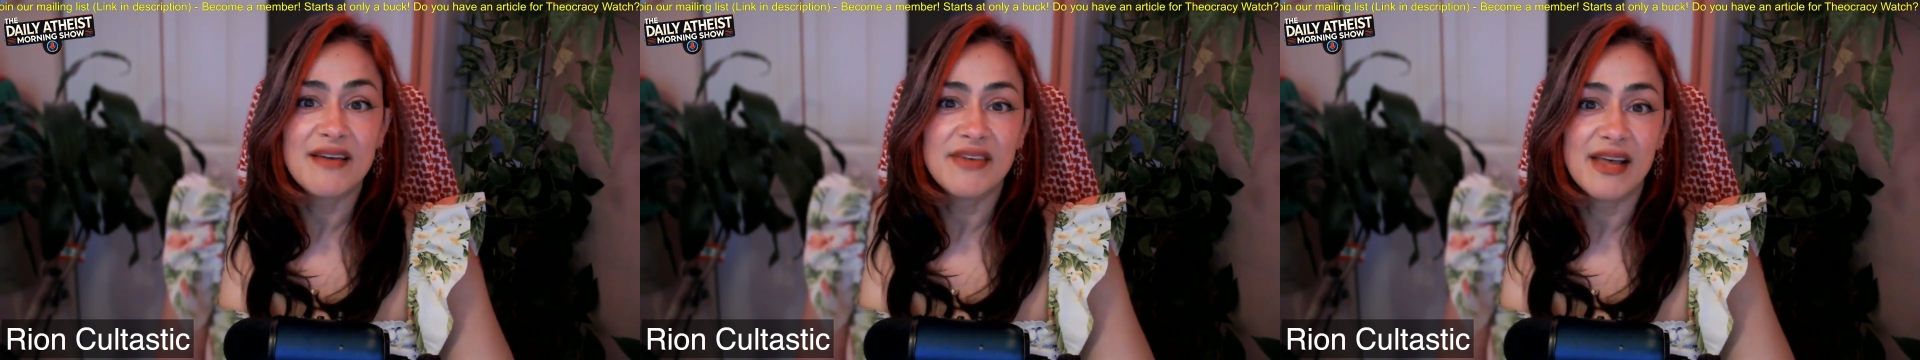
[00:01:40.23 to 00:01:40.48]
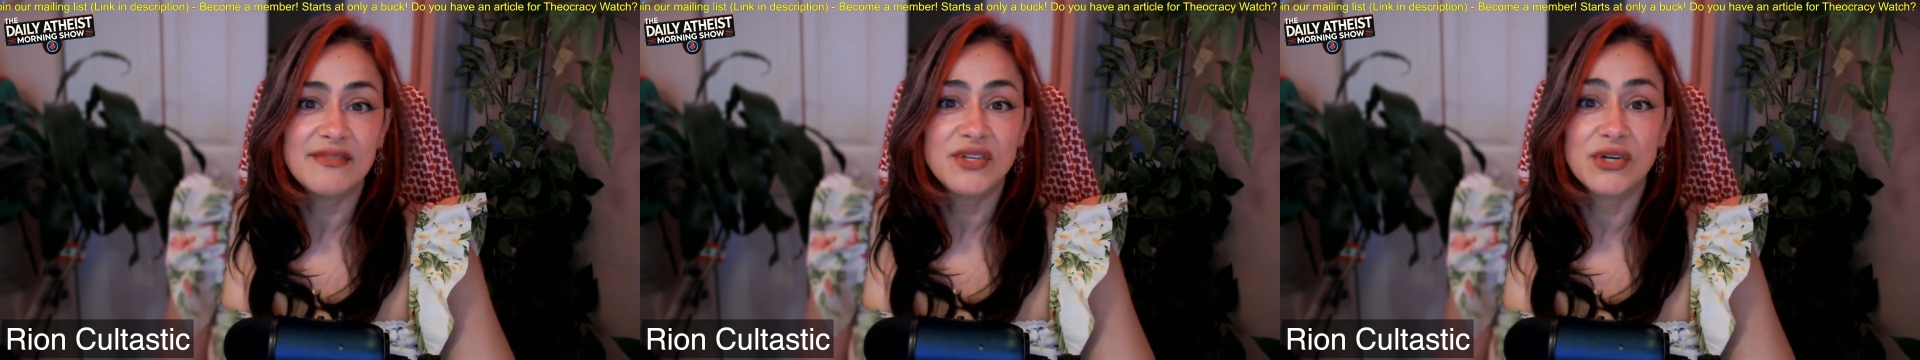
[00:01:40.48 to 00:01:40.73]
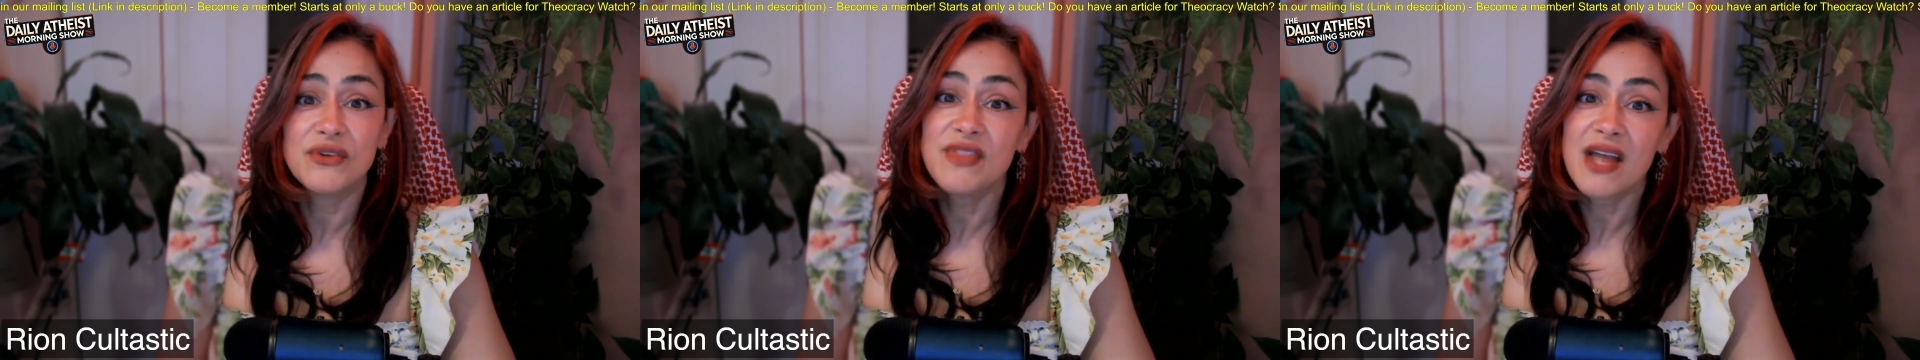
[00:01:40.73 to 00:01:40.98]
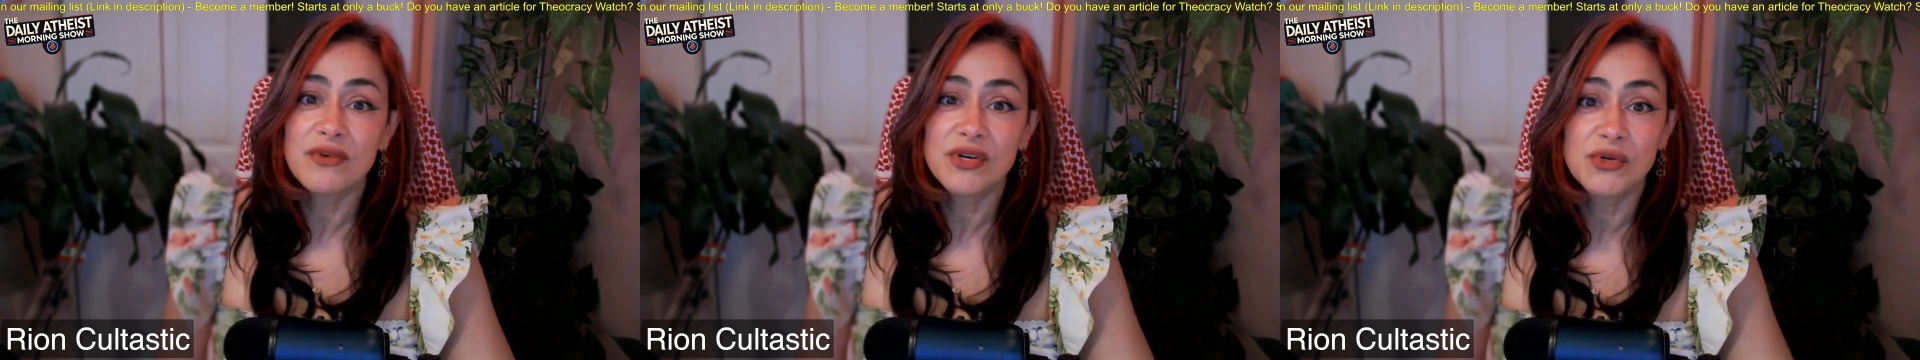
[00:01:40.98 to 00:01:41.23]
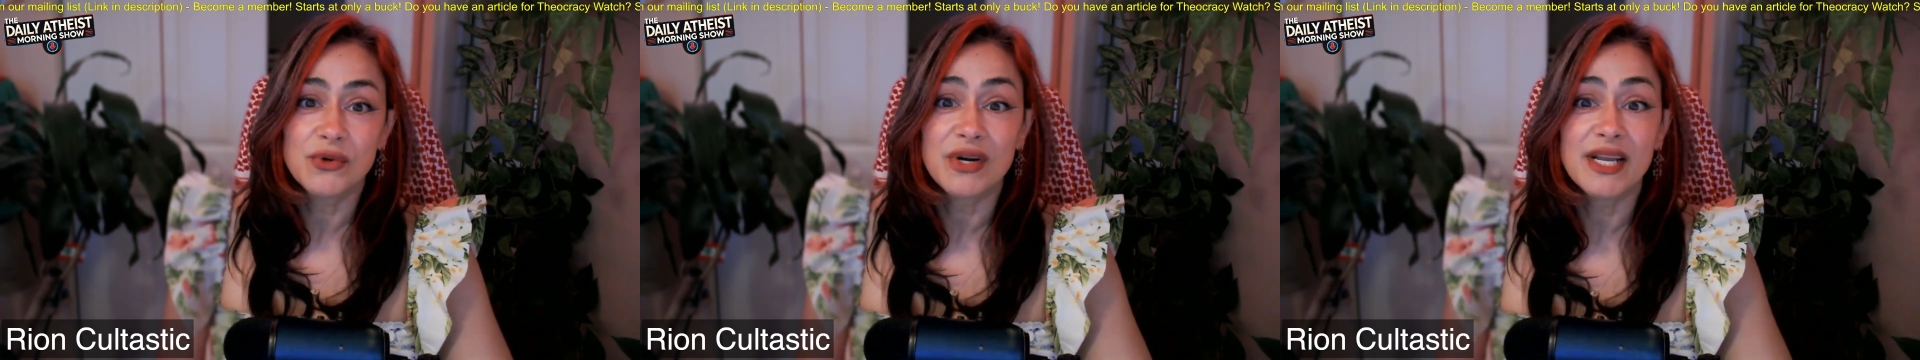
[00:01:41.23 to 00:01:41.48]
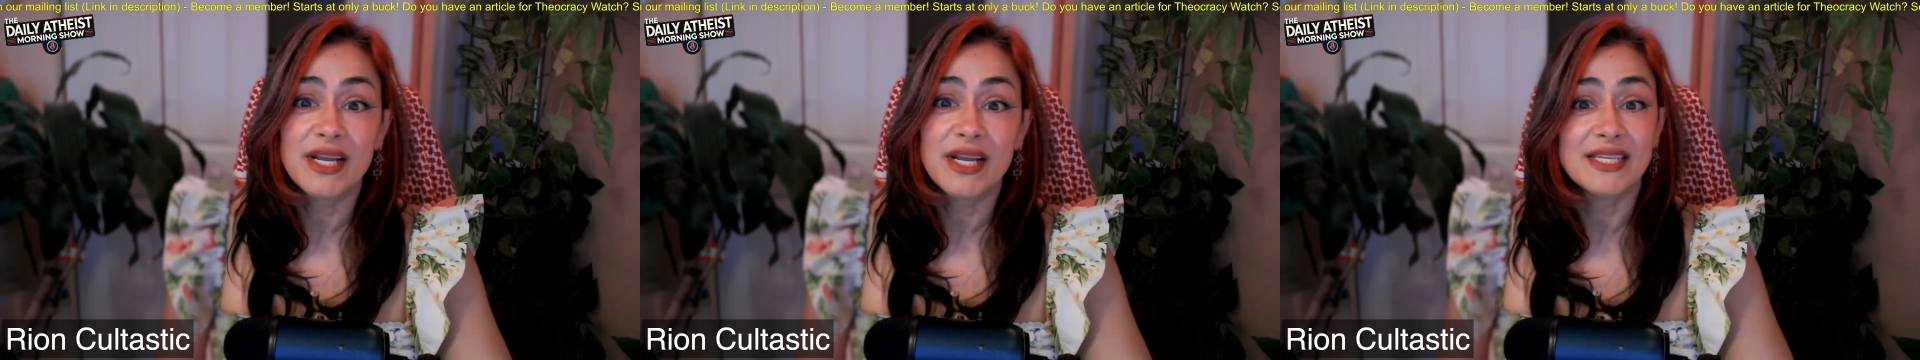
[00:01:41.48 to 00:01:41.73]
have turned that
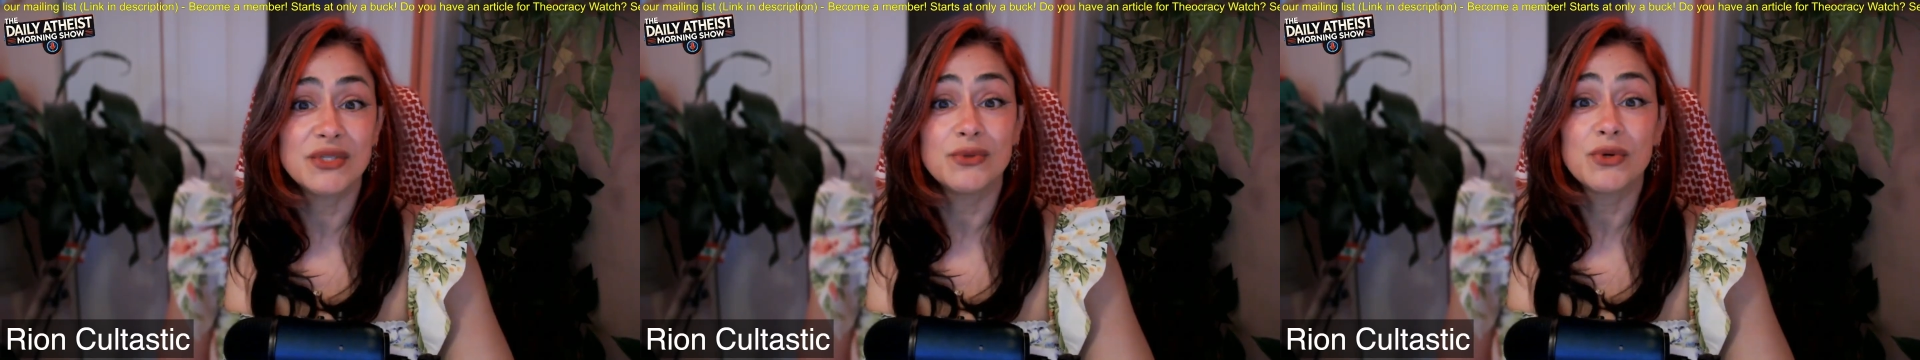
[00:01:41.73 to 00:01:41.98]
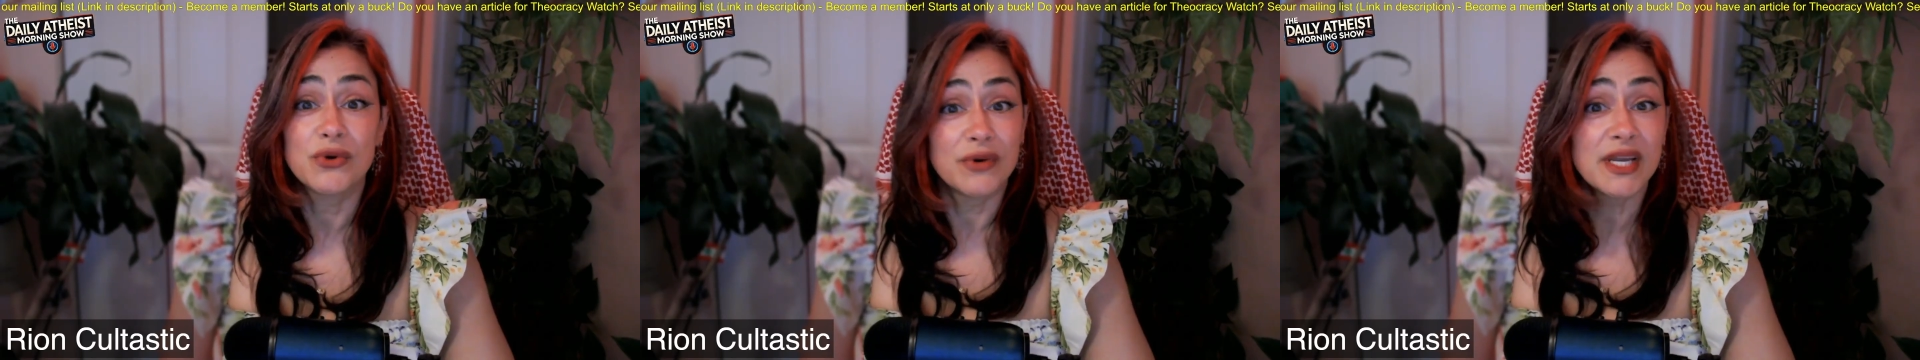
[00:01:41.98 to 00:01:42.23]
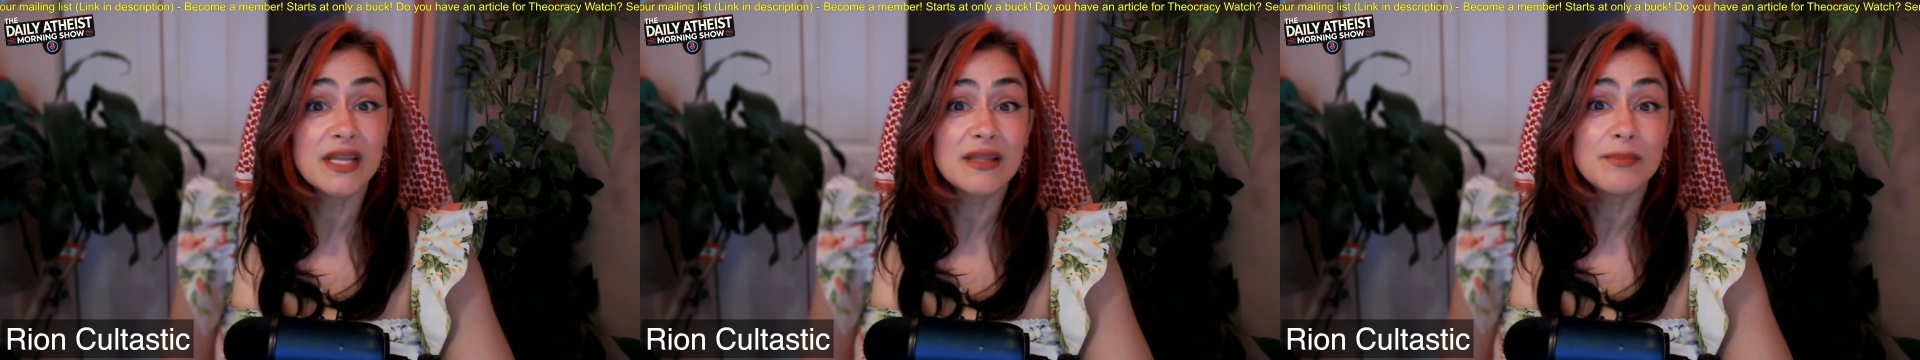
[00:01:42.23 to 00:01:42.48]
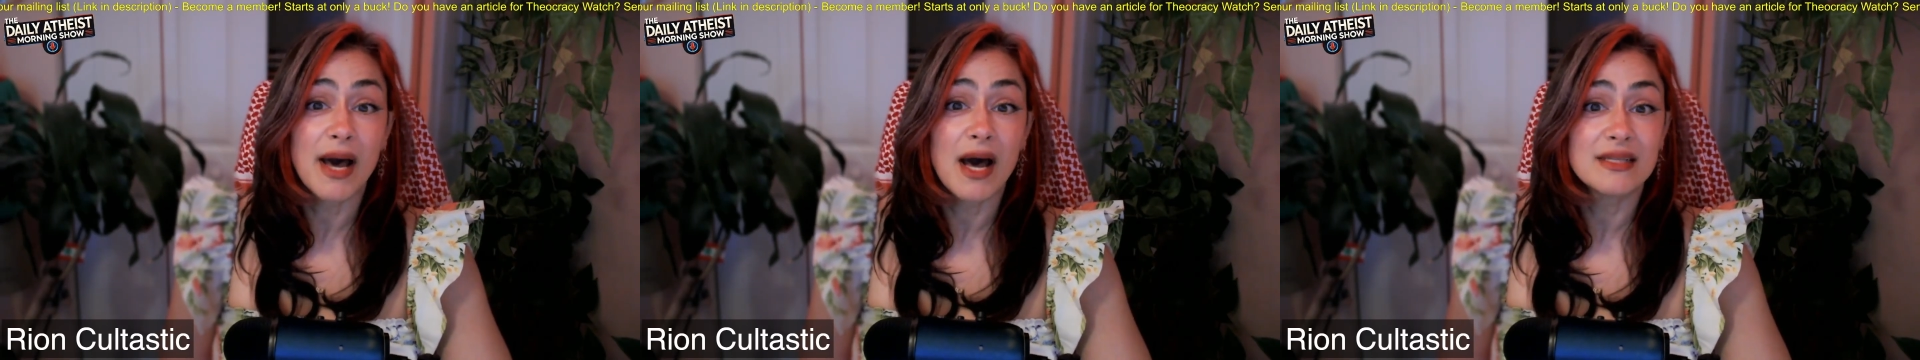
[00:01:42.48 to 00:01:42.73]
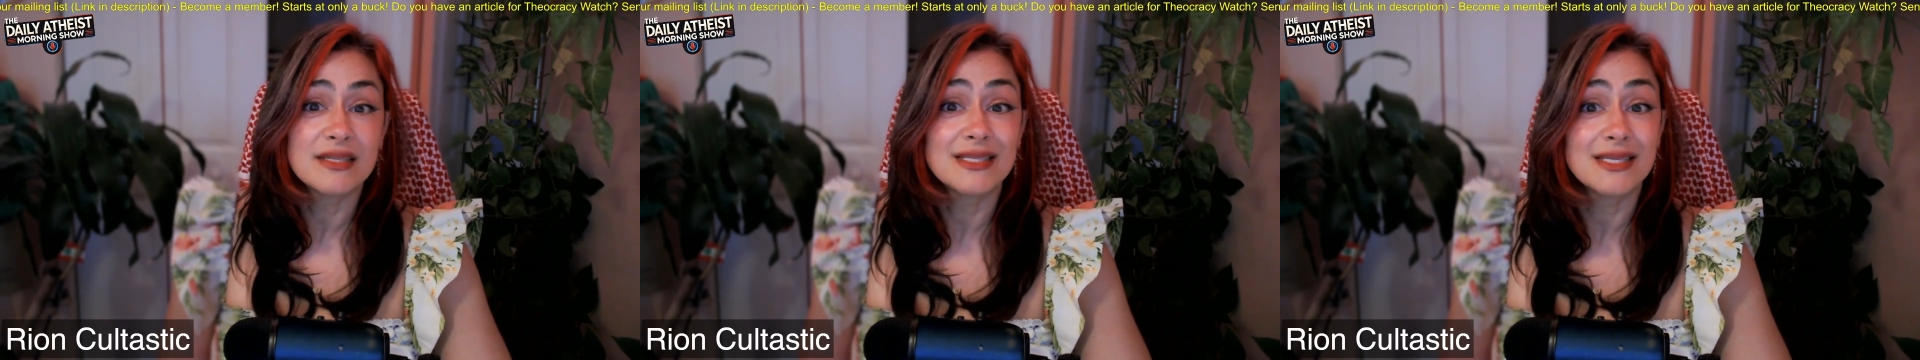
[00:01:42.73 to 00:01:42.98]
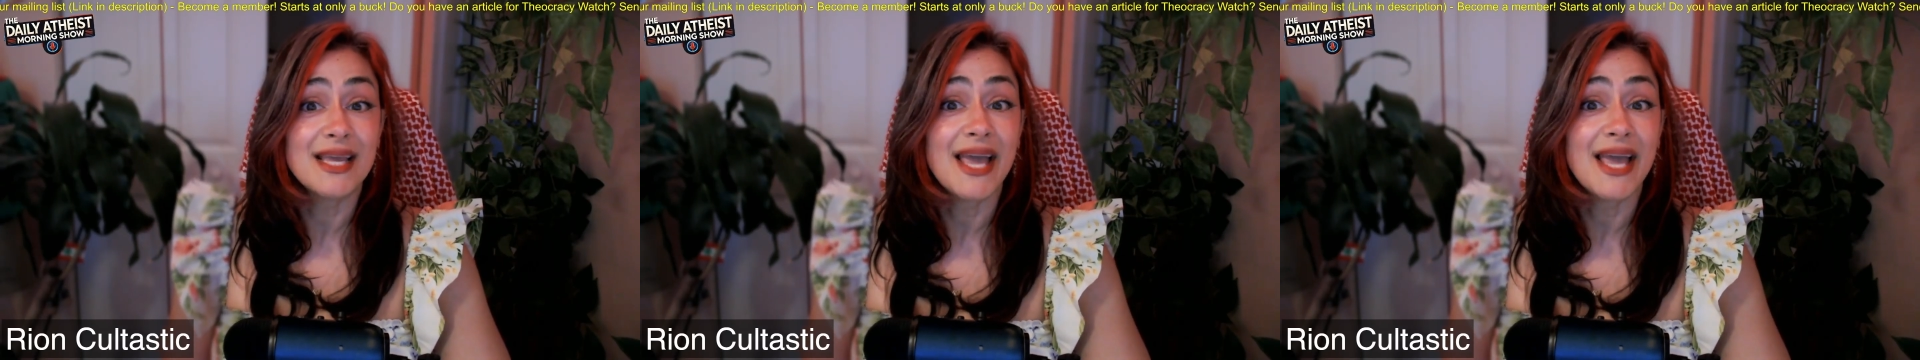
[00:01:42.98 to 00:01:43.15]
rhetoric into curriculum policy